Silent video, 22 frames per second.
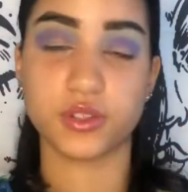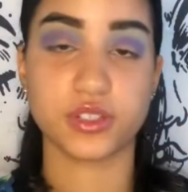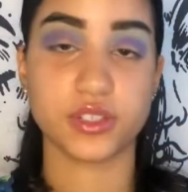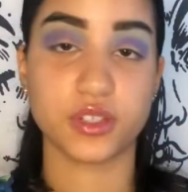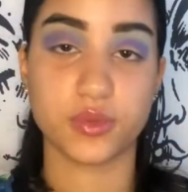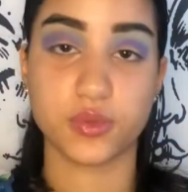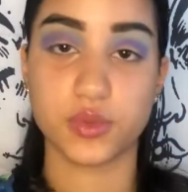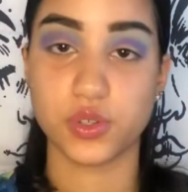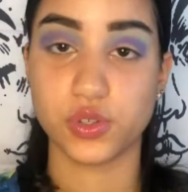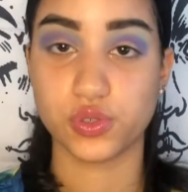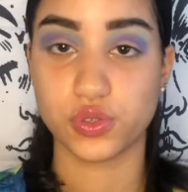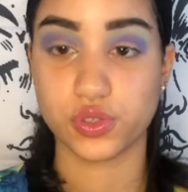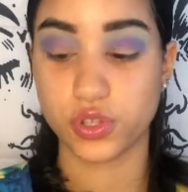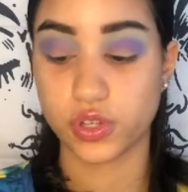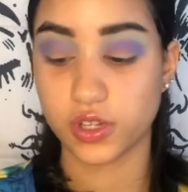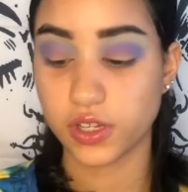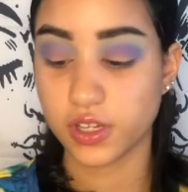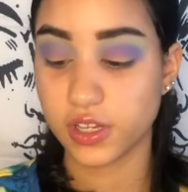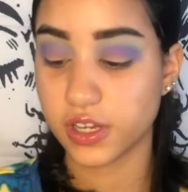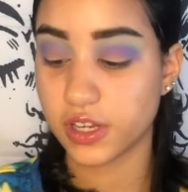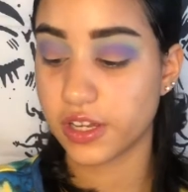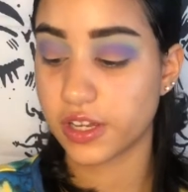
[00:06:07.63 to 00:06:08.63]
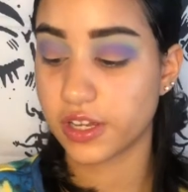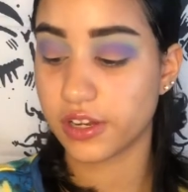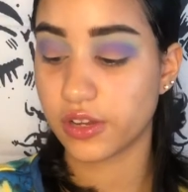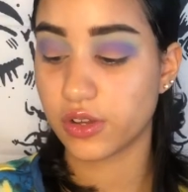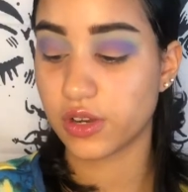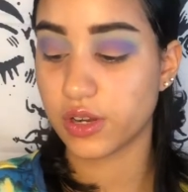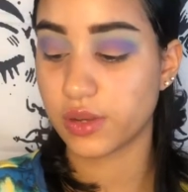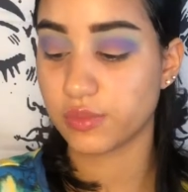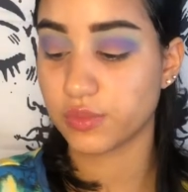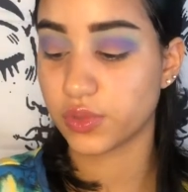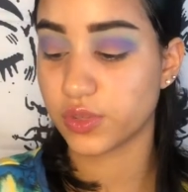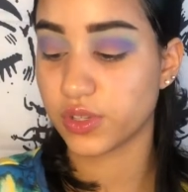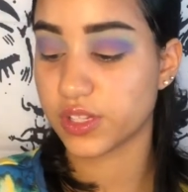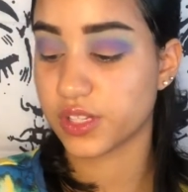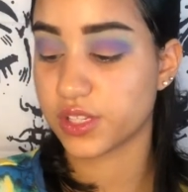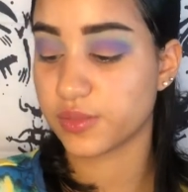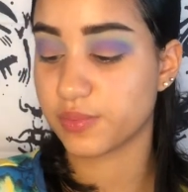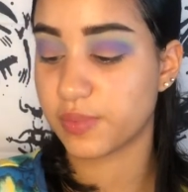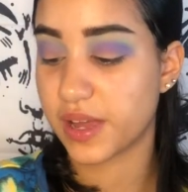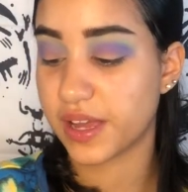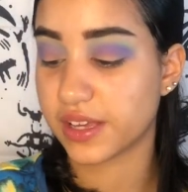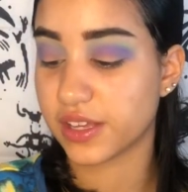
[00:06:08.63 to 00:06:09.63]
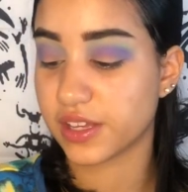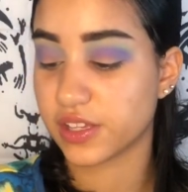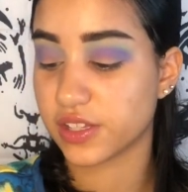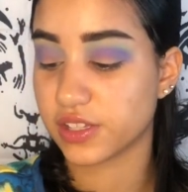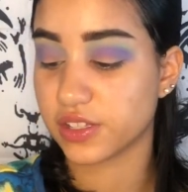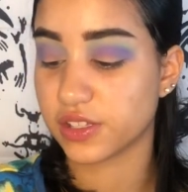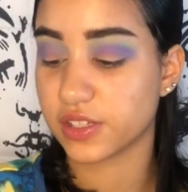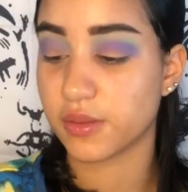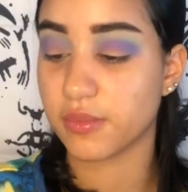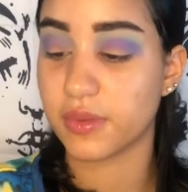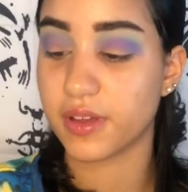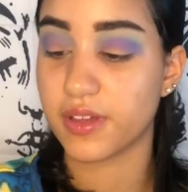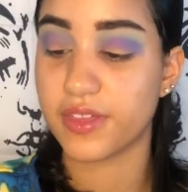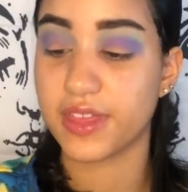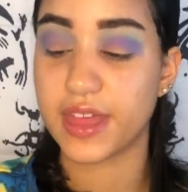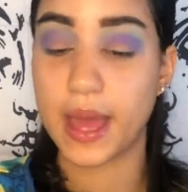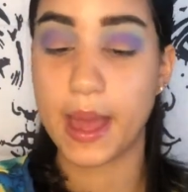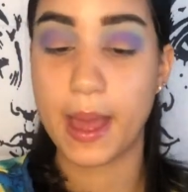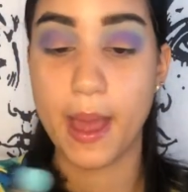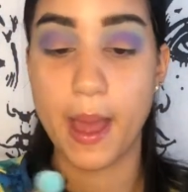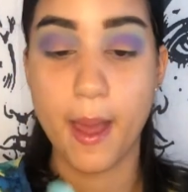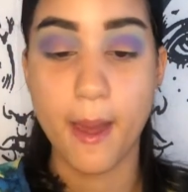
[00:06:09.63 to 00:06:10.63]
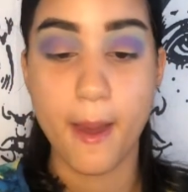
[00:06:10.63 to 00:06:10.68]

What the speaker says: that we used earlier, and all I'm doing is packing some of that